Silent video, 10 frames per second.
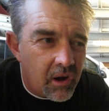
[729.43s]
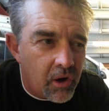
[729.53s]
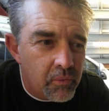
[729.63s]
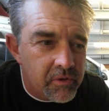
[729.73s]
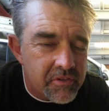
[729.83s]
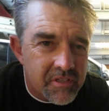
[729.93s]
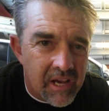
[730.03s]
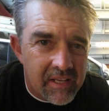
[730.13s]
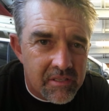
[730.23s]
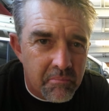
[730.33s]
I wouldn't
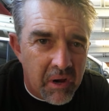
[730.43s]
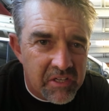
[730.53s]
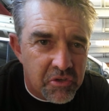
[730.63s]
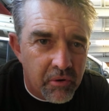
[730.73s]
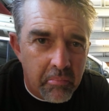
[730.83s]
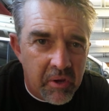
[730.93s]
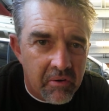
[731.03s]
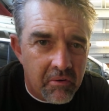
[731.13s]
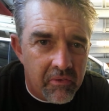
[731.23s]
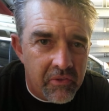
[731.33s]
say it's much
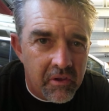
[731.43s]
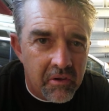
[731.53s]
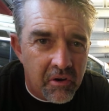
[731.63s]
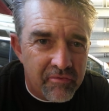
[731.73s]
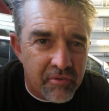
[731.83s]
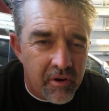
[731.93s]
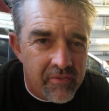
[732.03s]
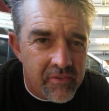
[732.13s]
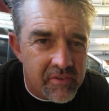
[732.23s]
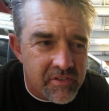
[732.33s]
grippier on the
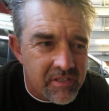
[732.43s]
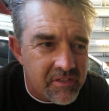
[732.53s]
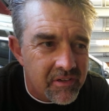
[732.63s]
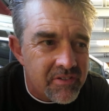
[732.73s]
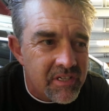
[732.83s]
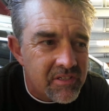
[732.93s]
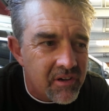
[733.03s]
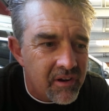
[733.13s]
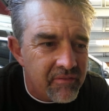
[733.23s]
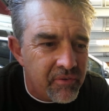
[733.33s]
off-road than the 606.
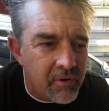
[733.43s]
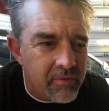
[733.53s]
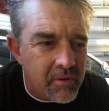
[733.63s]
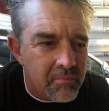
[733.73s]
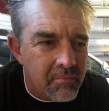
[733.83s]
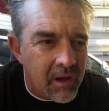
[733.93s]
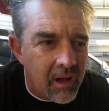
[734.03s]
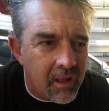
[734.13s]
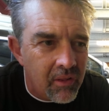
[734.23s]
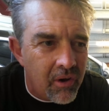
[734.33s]
I don't find them
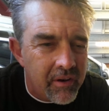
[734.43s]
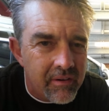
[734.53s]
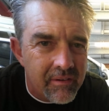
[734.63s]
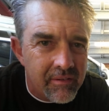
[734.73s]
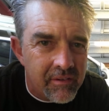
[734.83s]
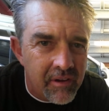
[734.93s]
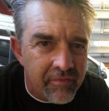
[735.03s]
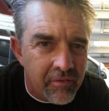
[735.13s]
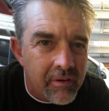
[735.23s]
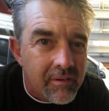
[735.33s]
a lot
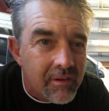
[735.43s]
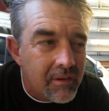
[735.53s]
different.